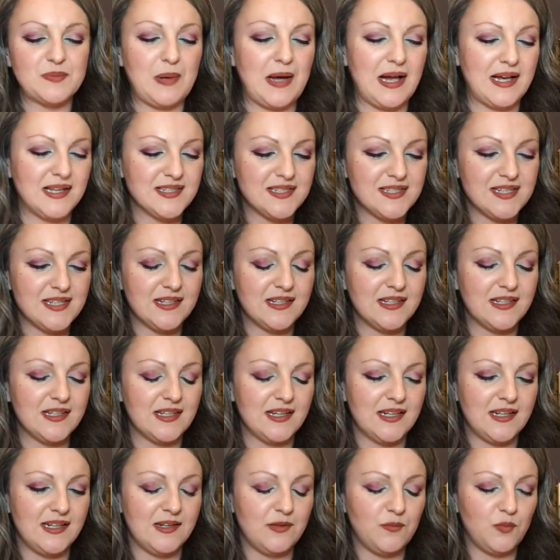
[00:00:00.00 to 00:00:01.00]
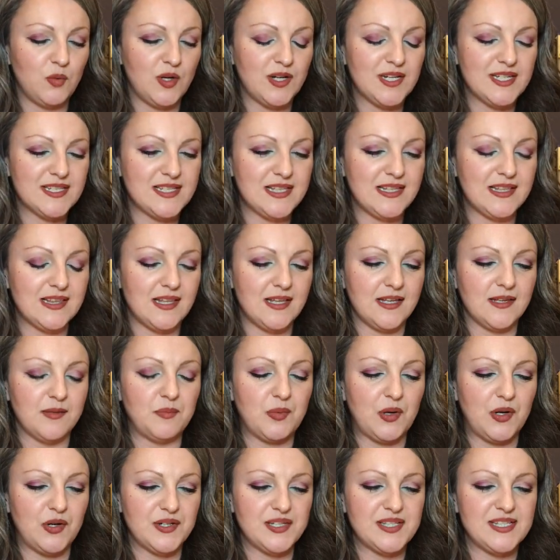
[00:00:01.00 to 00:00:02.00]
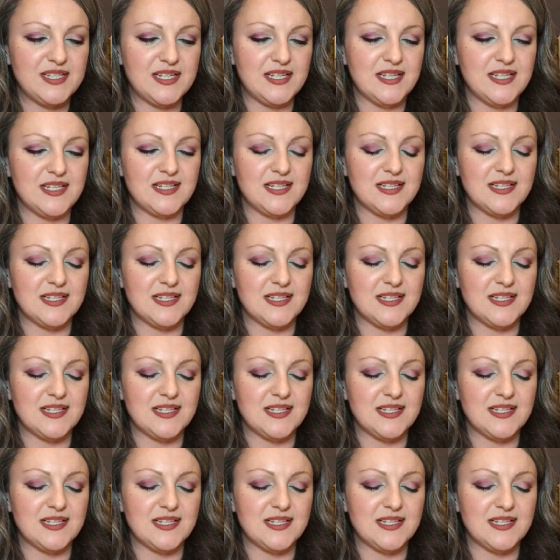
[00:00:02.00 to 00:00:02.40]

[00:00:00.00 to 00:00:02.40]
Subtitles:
passing and what is it that Pisces